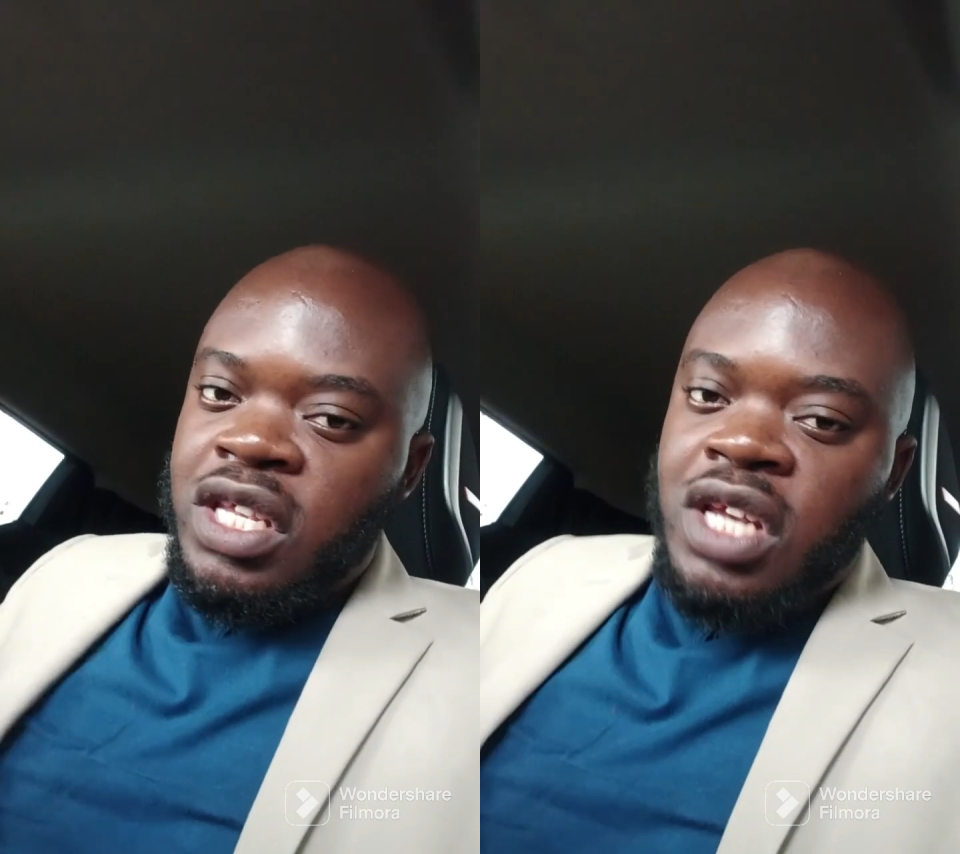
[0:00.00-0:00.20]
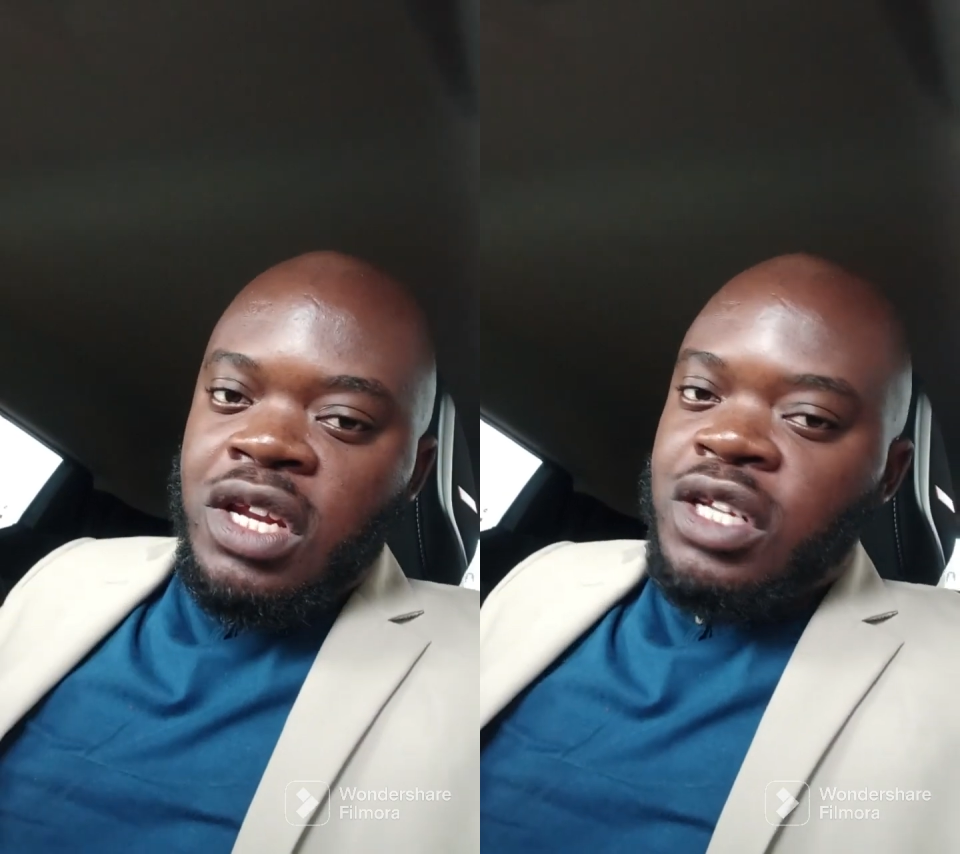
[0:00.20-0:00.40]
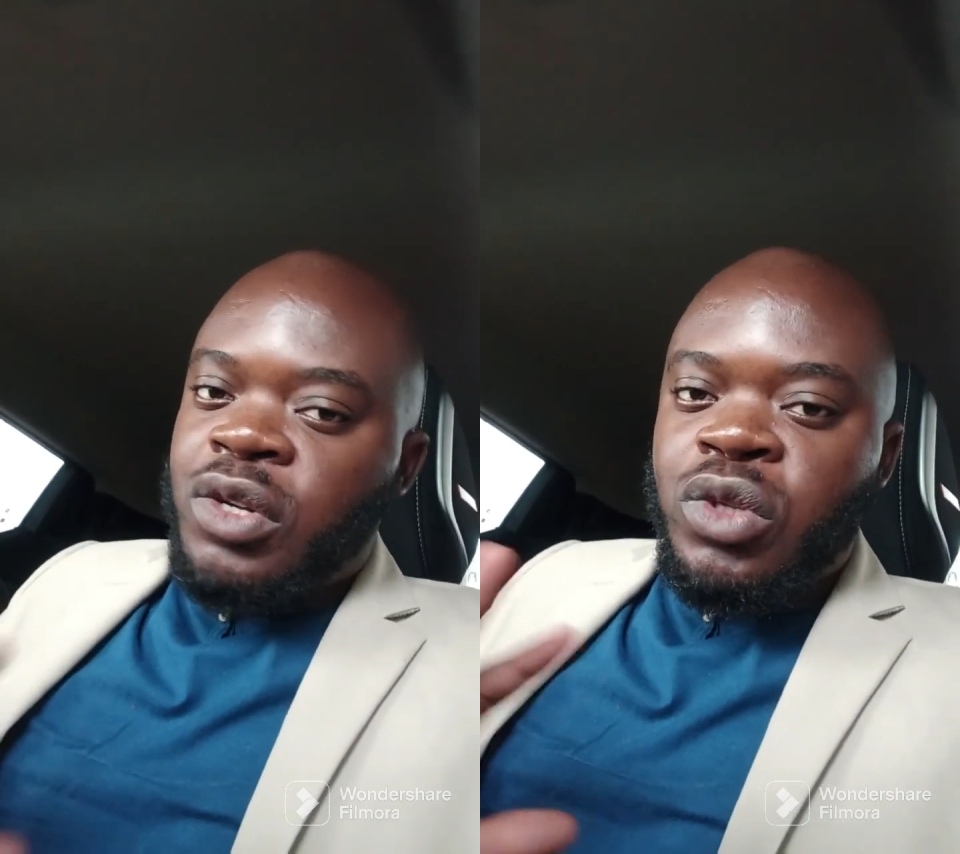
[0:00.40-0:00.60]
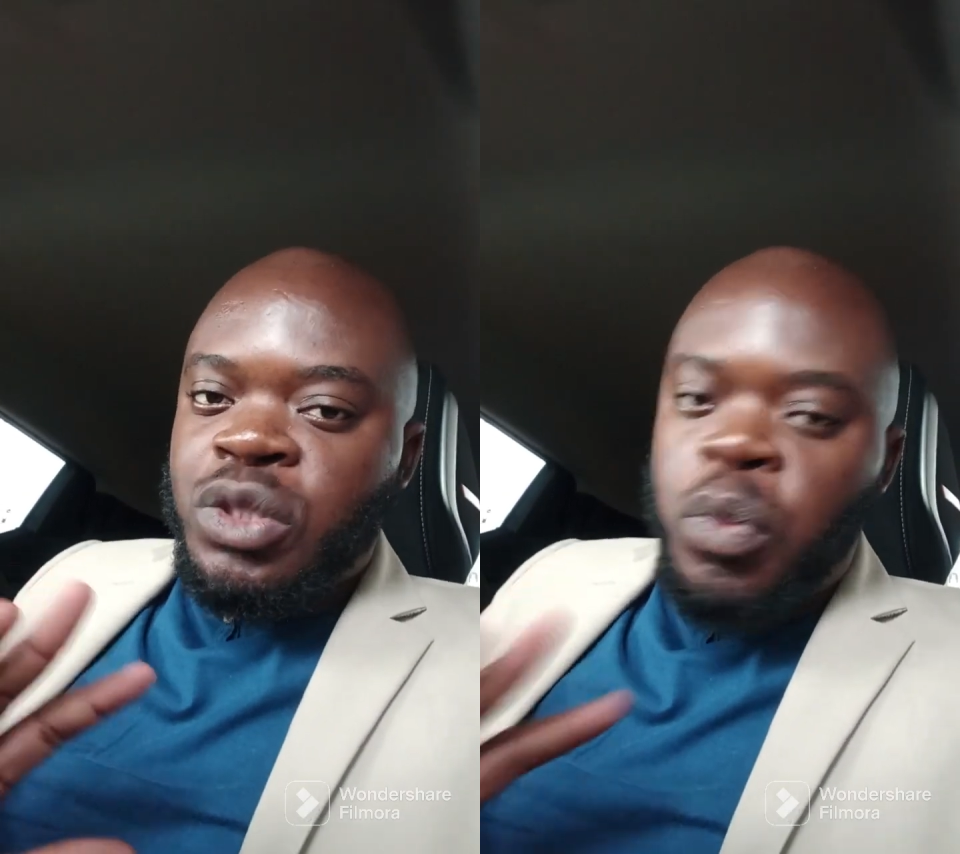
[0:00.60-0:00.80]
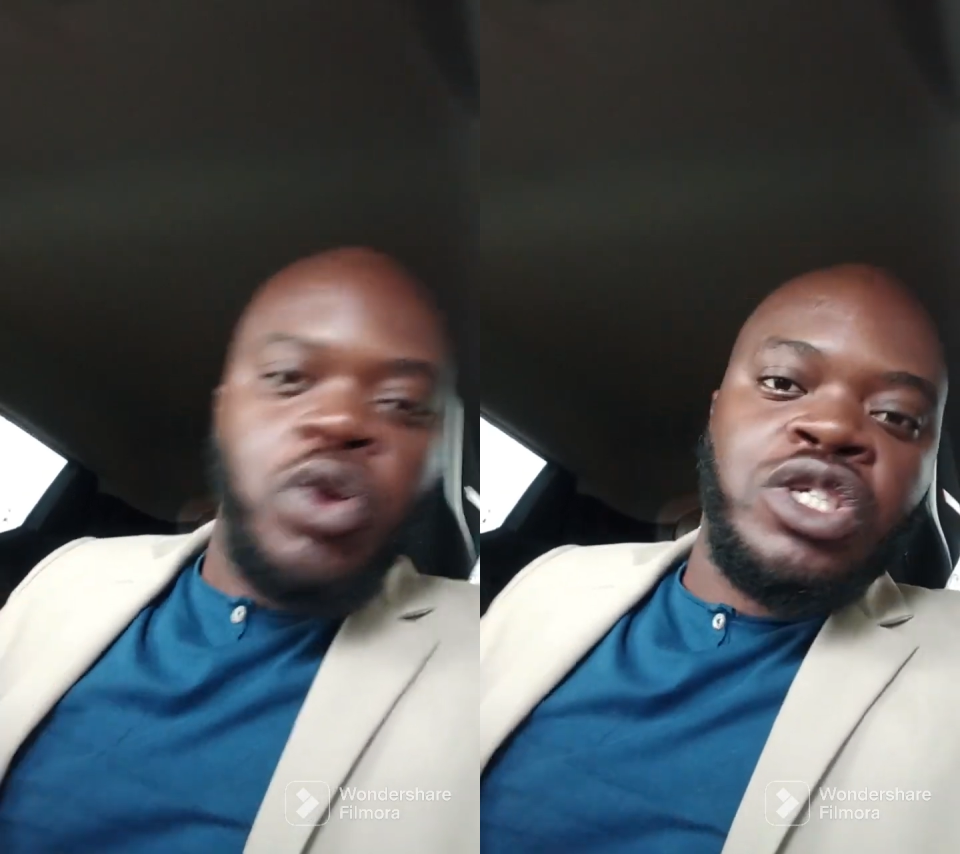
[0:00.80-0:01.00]
Nissan and is not
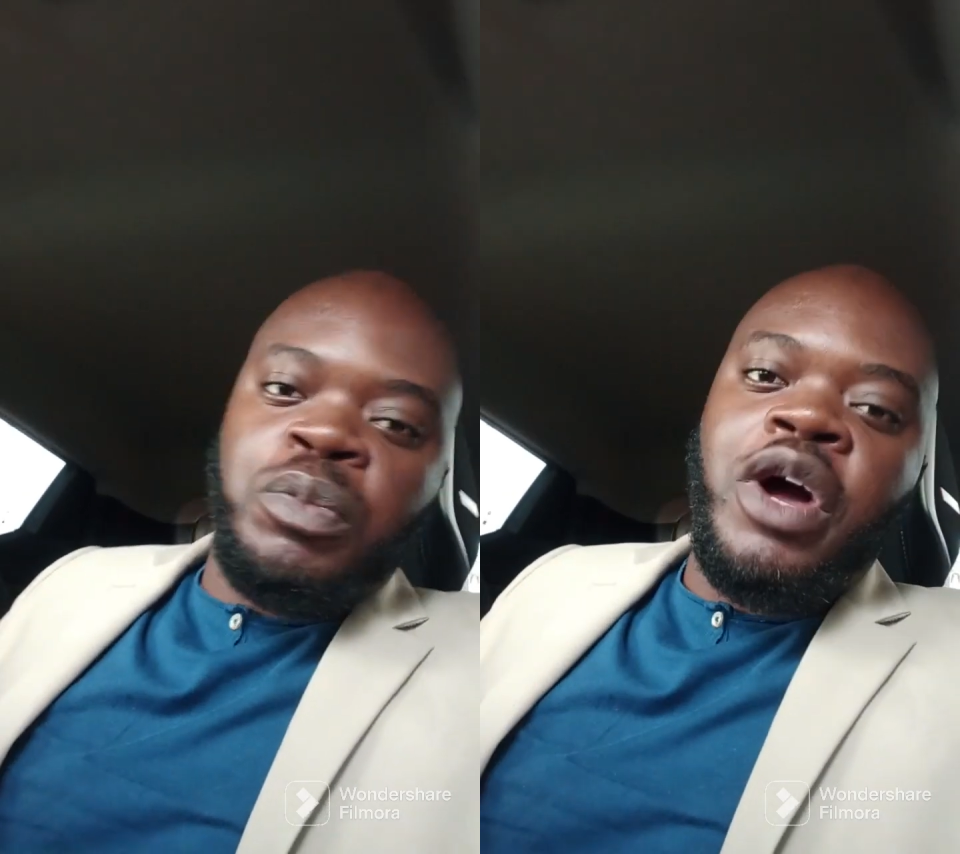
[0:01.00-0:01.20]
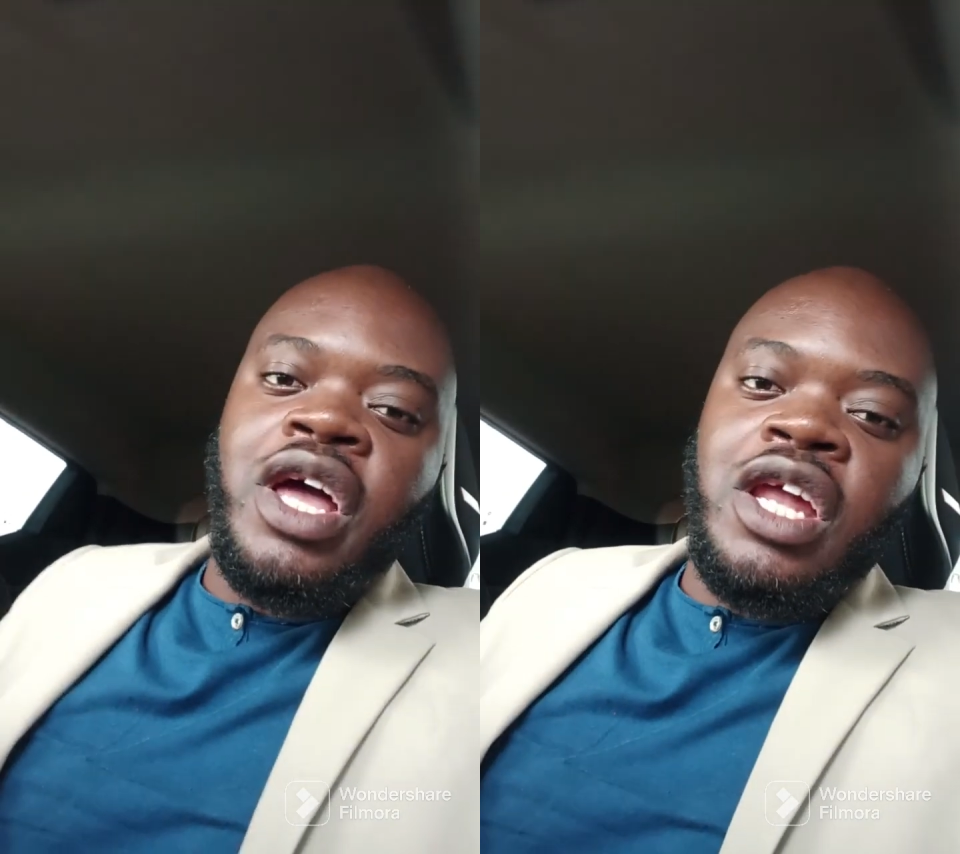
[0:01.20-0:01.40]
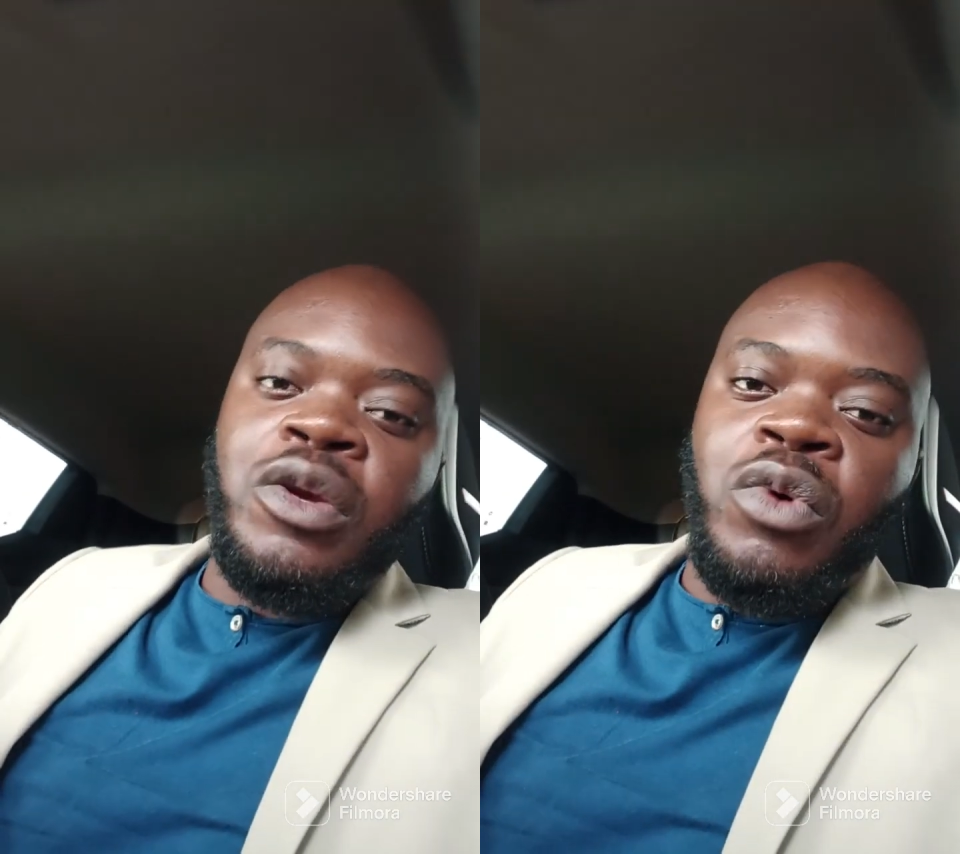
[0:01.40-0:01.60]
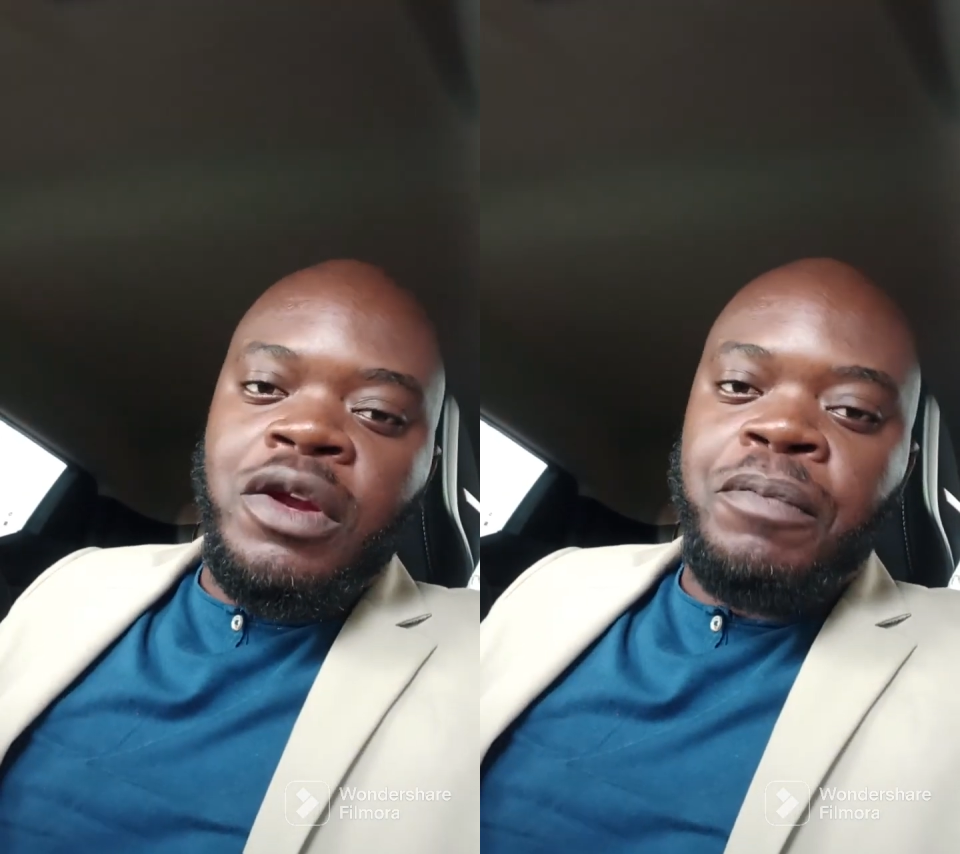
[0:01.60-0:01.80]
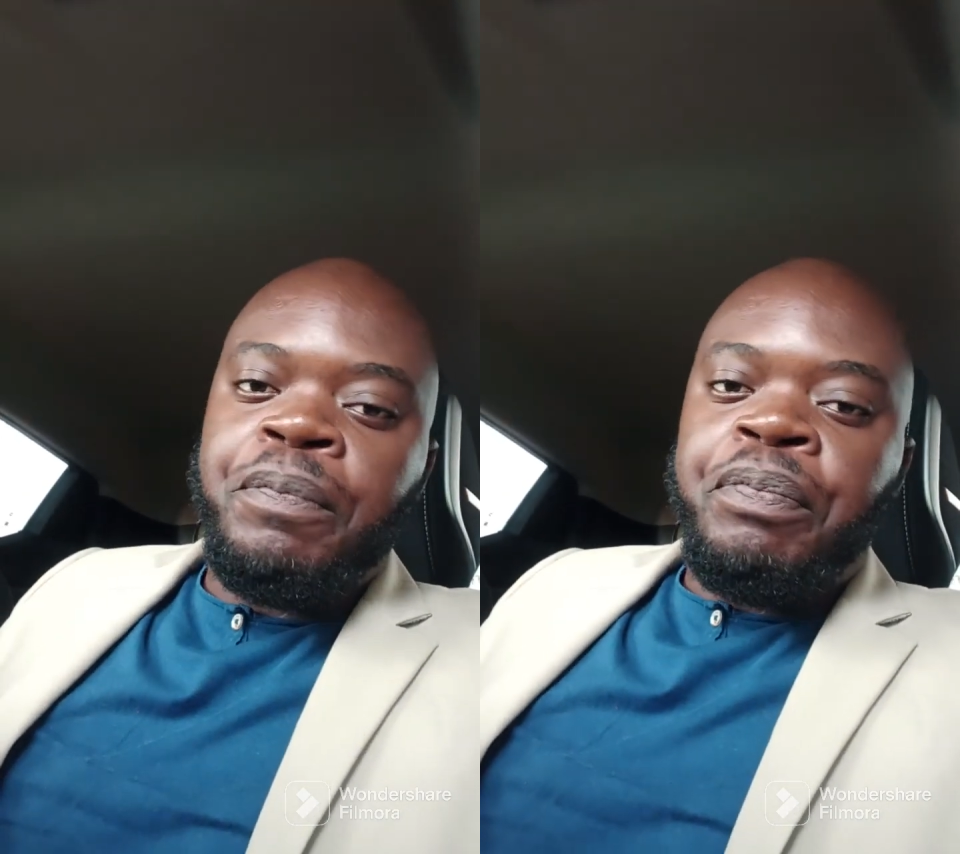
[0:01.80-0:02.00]
sponsored by
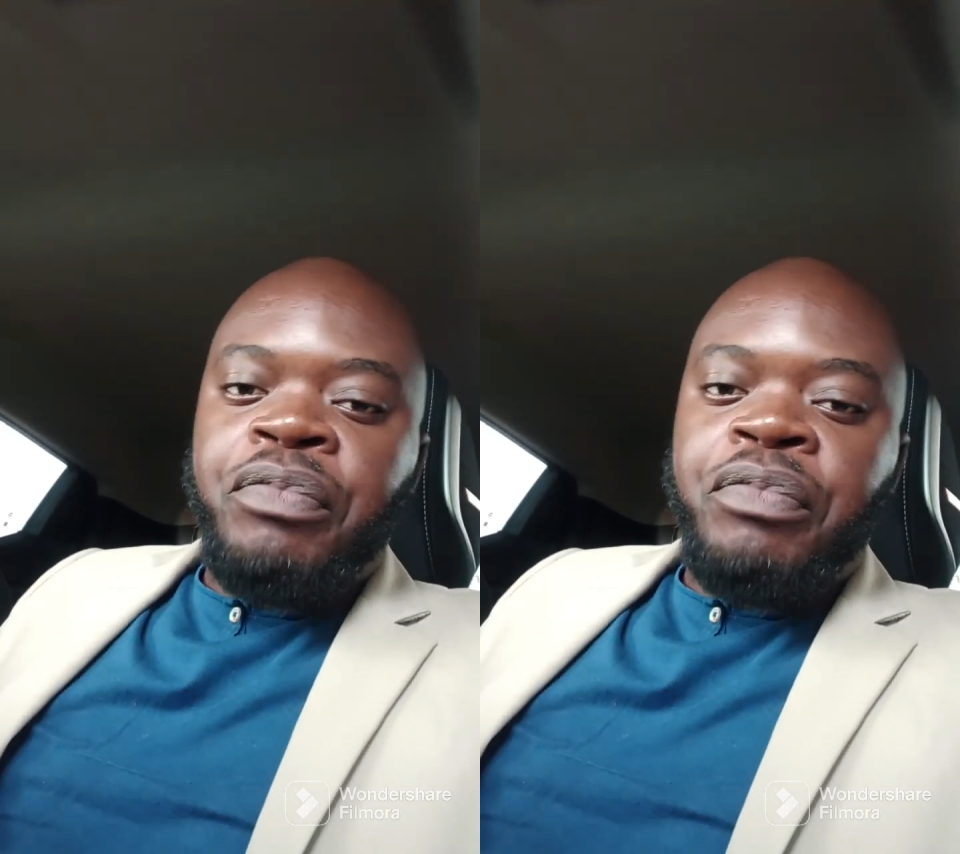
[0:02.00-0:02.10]
anyone.